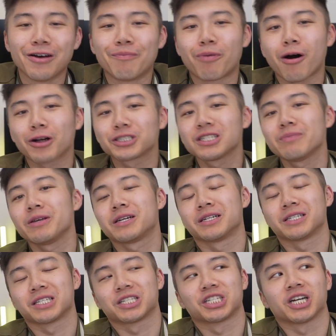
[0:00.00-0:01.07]
partially
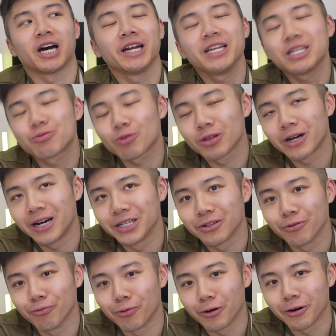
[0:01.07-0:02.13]
because Chinese relies
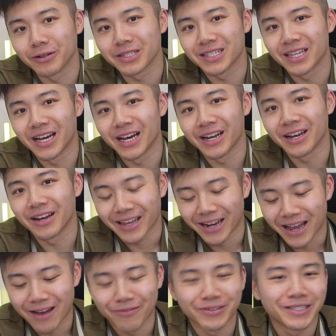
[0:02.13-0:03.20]
on words that can
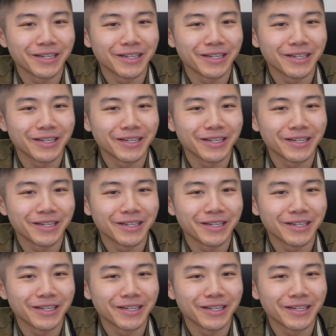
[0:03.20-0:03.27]
have